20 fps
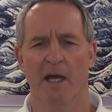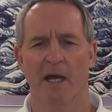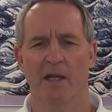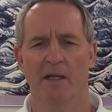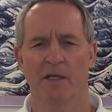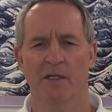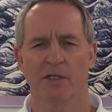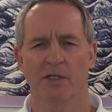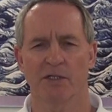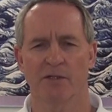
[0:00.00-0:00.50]

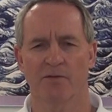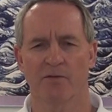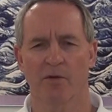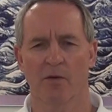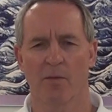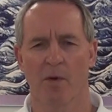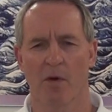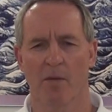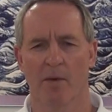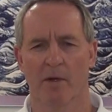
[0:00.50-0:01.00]
And then just for
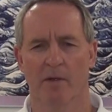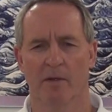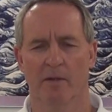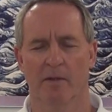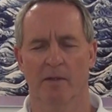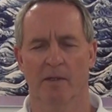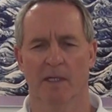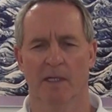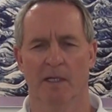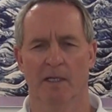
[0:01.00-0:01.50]
a moment,
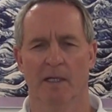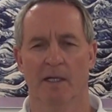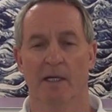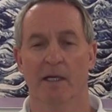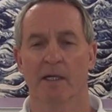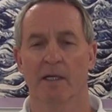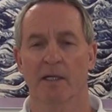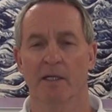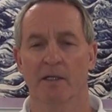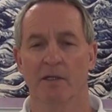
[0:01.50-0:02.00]

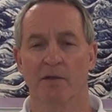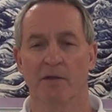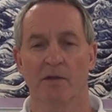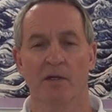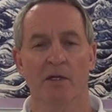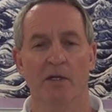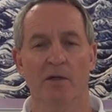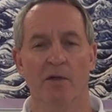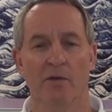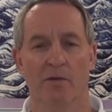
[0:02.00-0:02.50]

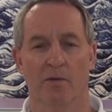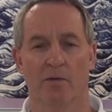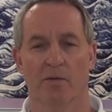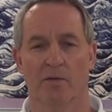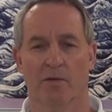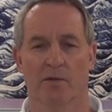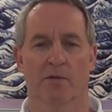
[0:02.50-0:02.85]
continue